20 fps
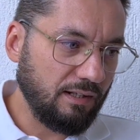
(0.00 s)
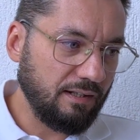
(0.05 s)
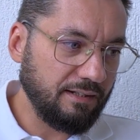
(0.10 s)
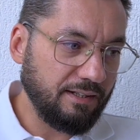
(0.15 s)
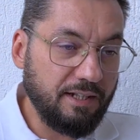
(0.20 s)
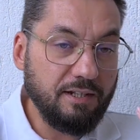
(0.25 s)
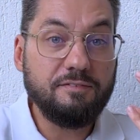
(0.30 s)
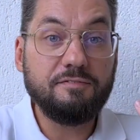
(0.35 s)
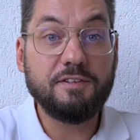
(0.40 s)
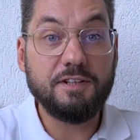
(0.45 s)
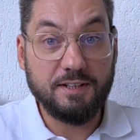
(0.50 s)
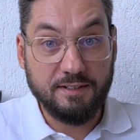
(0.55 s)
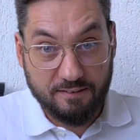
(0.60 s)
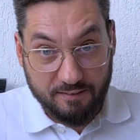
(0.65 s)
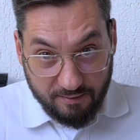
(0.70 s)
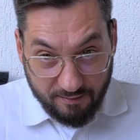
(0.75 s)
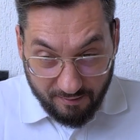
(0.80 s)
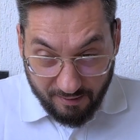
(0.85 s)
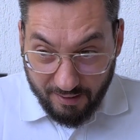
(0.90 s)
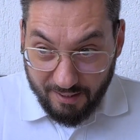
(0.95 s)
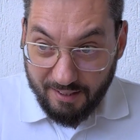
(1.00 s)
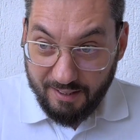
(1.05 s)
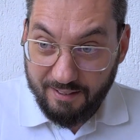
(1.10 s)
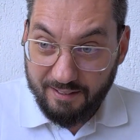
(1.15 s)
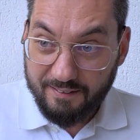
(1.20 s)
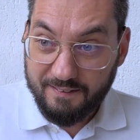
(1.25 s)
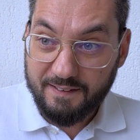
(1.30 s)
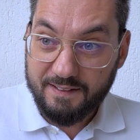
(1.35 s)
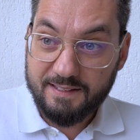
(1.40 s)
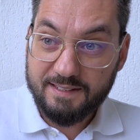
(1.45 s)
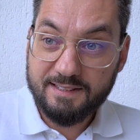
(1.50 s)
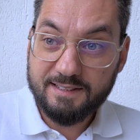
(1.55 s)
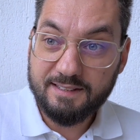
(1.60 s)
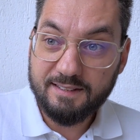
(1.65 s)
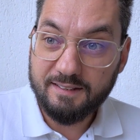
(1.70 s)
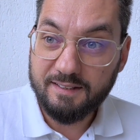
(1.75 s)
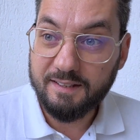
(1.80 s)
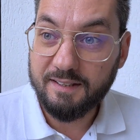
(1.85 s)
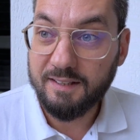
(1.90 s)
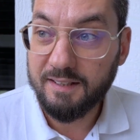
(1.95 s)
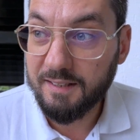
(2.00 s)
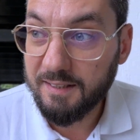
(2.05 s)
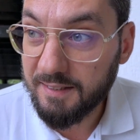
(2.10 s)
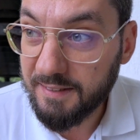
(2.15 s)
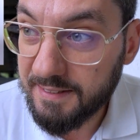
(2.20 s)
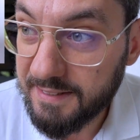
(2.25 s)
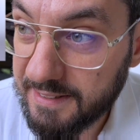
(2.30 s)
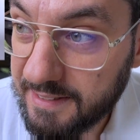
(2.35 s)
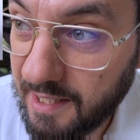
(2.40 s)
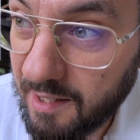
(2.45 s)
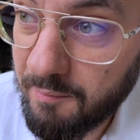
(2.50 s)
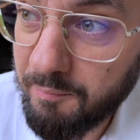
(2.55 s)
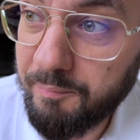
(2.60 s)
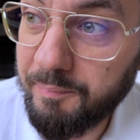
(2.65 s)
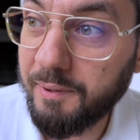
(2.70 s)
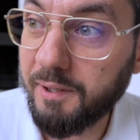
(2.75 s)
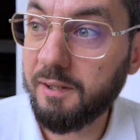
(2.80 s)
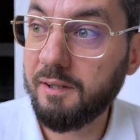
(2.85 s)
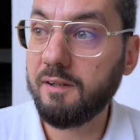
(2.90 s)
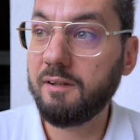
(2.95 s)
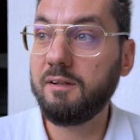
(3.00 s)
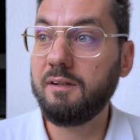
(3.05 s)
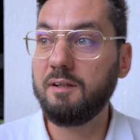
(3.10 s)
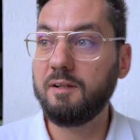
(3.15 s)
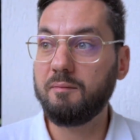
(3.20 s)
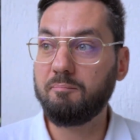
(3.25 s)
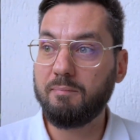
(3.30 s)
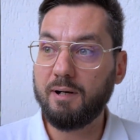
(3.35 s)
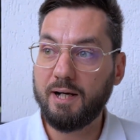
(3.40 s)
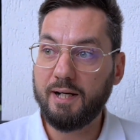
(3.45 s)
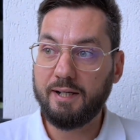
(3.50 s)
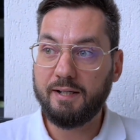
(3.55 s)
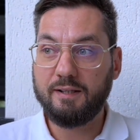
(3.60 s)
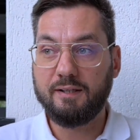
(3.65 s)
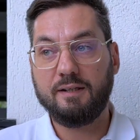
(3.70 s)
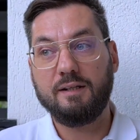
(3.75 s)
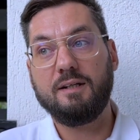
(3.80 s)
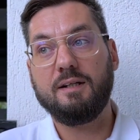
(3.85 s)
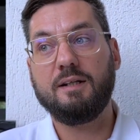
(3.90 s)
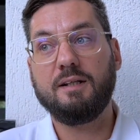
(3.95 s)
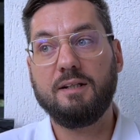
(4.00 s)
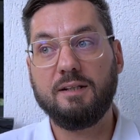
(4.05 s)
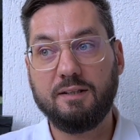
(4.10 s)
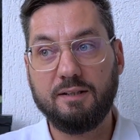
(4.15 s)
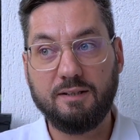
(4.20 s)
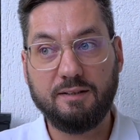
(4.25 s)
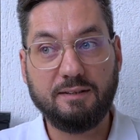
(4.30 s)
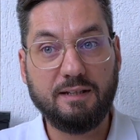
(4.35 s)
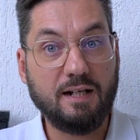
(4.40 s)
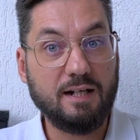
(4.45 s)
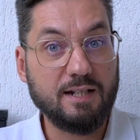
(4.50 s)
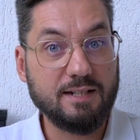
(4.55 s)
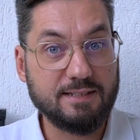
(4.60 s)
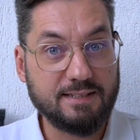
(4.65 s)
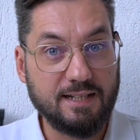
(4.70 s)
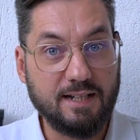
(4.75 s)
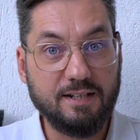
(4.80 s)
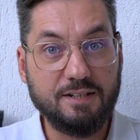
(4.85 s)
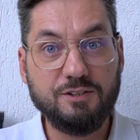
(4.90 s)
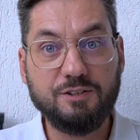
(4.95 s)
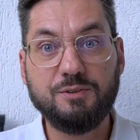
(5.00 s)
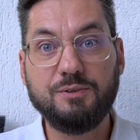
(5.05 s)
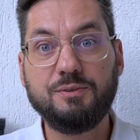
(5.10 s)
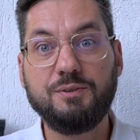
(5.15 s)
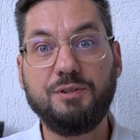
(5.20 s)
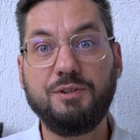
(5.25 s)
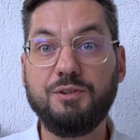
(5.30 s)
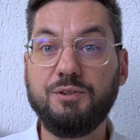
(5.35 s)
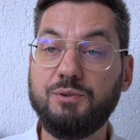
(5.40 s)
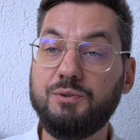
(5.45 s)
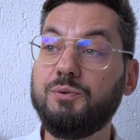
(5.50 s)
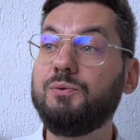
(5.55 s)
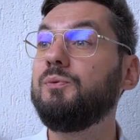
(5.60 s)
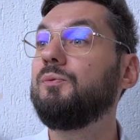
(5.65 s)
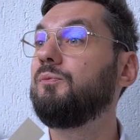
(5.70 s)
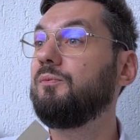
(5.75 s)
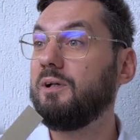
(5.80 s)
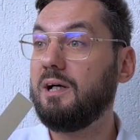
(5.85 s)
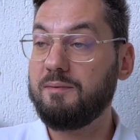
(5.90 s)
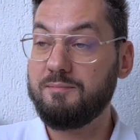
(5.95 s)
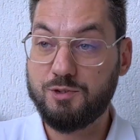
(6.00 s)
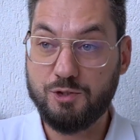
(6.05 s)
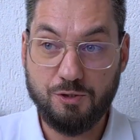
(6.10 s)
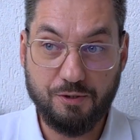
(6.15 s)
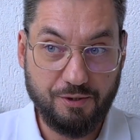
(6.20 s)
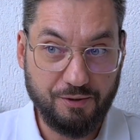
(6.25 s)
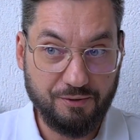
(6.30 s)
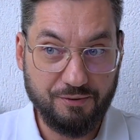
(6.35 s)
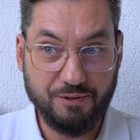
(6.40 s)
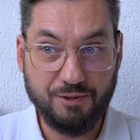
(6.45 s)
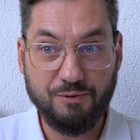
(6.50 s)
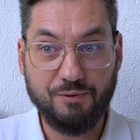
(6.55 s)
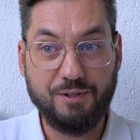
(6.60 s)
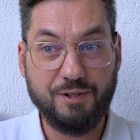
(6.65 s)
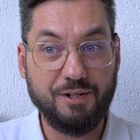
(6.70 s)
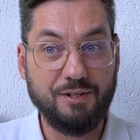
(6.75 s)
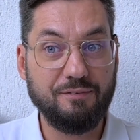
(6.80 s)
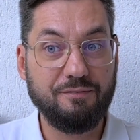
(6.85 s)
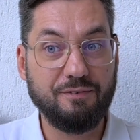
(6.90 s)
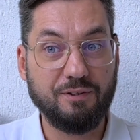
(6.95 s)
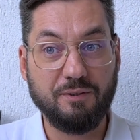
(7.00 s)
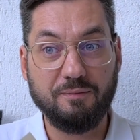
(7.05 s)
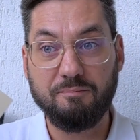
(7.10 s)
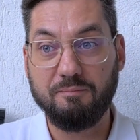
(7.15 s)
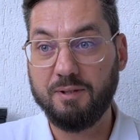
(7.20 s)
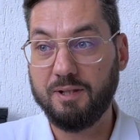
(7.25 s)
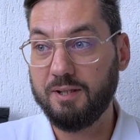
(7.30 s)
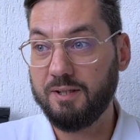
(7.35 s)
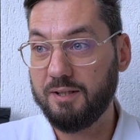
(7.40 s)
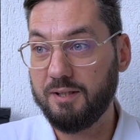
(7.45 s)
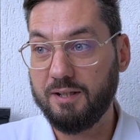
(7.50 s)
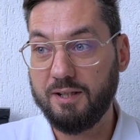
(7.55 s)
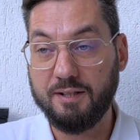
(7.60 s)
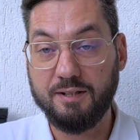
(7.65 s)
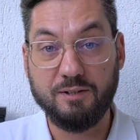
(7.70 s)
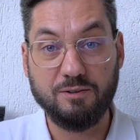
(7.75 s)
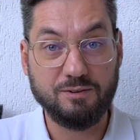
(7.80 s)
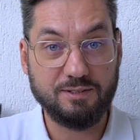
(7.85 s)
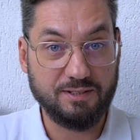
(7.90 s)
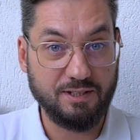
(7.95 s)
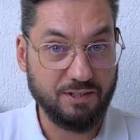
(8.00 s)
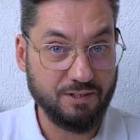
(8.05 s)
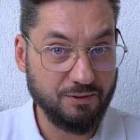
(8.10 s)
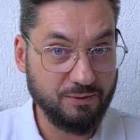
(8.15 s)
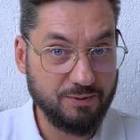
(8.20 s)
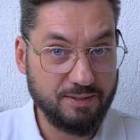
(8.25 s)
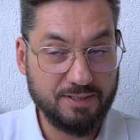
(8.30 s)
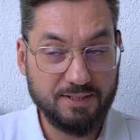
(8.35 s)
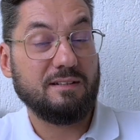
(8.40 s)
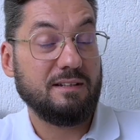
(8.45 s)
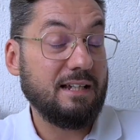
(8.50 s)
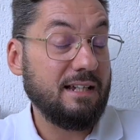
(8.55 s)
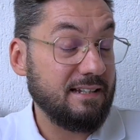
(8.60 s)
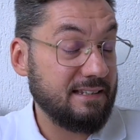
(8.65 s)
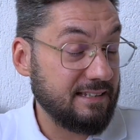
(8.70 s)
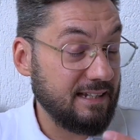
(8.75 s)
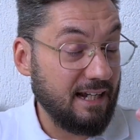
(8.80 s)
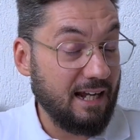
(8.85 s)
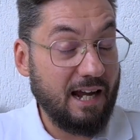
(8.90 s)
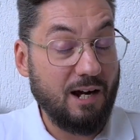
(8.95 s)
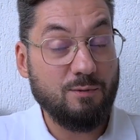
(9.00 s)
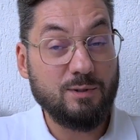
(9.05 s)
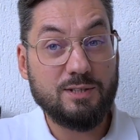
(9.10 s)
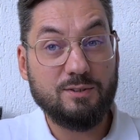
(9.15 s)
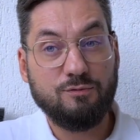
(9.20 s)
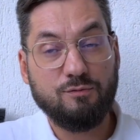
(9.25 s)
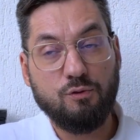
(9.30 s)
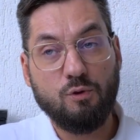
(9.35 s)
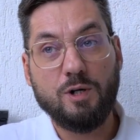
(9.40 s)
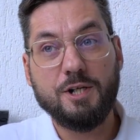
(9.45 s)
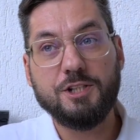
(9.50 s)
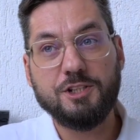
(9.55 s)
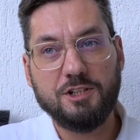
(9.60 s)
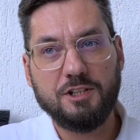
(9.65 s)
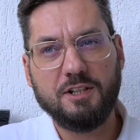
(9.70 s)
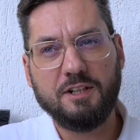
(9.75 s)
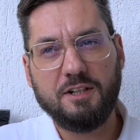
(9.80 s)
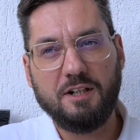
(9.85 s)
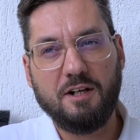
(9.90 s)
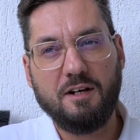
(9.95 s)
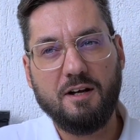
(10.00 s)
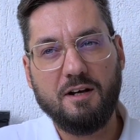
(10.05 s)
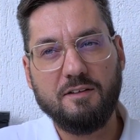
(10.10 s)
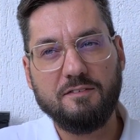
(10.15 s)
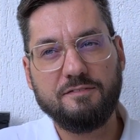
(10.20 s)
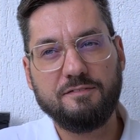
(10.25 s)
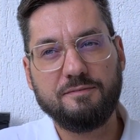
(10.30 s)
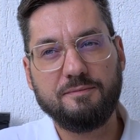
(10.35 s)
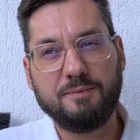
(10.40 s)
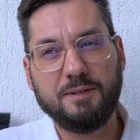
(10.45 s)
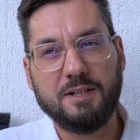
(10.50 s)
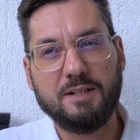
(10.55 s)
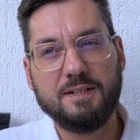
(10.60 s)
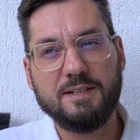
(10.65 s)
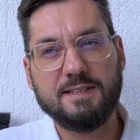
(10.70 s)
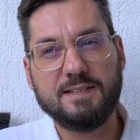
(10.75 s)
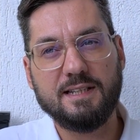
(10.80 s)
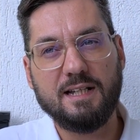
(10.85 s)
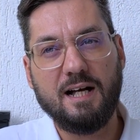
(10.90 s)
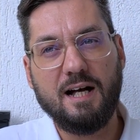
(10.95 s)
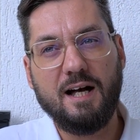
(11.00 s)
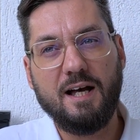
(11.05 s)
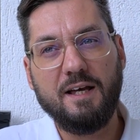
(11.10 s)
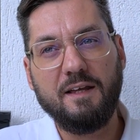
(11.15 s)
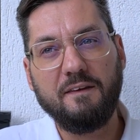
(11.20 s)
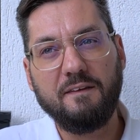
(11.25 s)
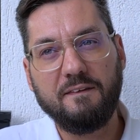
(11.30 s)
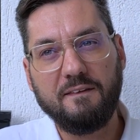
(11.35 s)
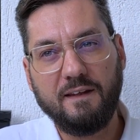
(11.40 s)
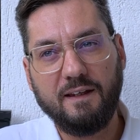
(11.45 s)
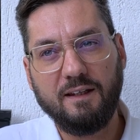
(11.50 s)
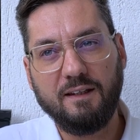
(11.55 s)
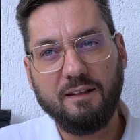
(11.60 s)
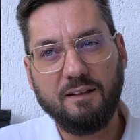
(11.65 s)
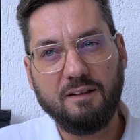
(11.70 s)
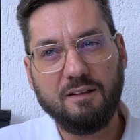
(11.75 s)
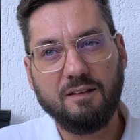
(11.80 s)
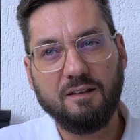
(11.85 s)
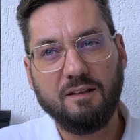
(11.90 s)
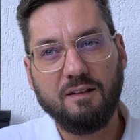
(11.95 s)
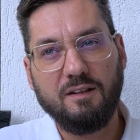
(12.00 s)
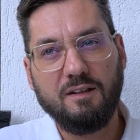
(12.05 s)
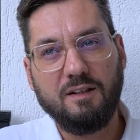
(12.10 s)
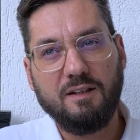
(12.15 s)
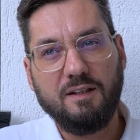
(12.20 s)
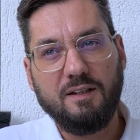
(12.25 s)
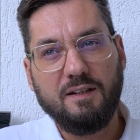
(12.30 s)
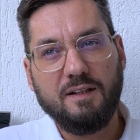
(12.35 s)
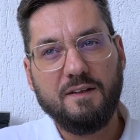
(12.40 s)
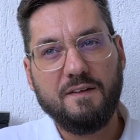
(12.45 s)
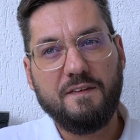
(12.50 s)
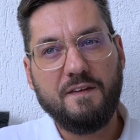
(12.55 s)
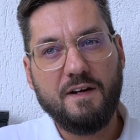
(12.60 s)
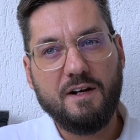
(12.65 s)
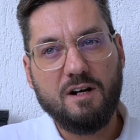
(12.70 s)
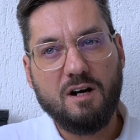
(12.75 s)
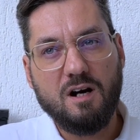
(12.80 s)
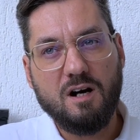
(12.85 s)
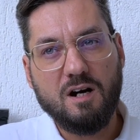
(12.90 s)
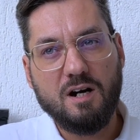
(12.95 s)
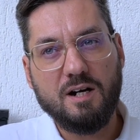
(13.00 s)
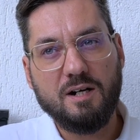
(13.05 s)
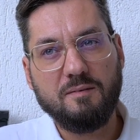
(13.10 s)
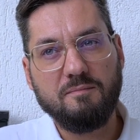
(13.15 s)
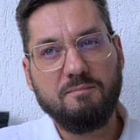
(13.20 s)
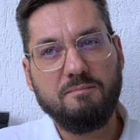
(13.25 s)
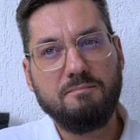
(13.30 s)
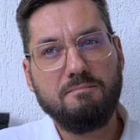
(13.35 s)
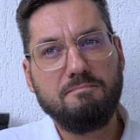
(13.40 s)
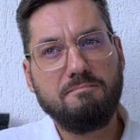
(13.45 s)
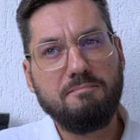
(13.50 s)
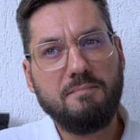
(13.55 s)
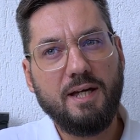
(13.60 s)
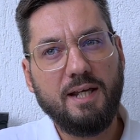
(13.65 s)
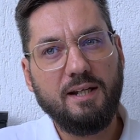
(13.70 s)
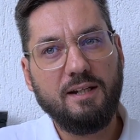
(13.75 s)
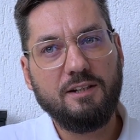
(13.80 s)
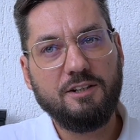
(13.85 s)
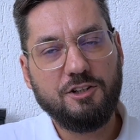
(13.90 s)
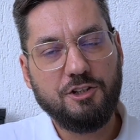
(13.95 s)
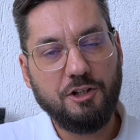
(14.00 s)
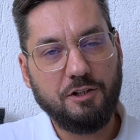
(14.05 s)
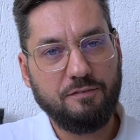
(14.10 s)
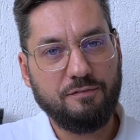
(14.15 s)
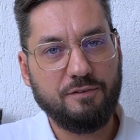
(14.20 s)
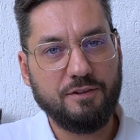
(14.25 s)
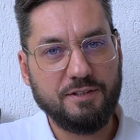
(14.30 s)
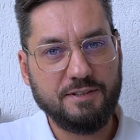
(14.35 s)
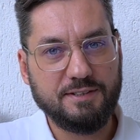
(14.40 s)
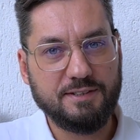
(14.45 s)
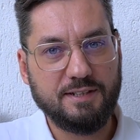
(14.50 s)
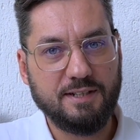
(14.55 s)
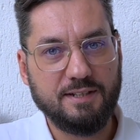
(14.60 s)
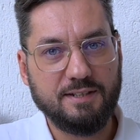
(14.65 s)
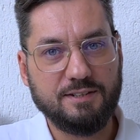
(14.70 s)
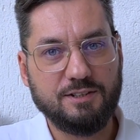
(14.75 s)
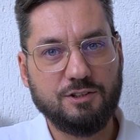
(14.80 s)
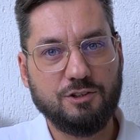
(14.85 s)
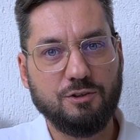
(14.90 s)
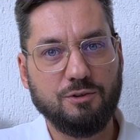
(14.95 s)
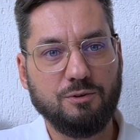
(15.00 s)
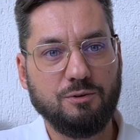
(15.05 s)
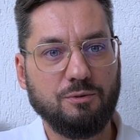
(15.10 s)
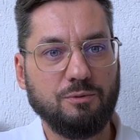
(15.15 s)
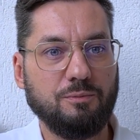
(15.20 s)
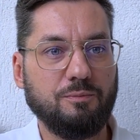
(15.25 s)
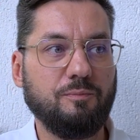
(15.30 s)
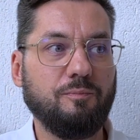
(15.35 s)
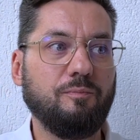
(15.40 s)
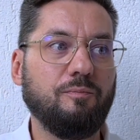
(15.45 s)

gifted this sample by Dana Sandhu. I'm sure you know her from A Nose Knows. I say I was fortunate enough because I think there are many differences to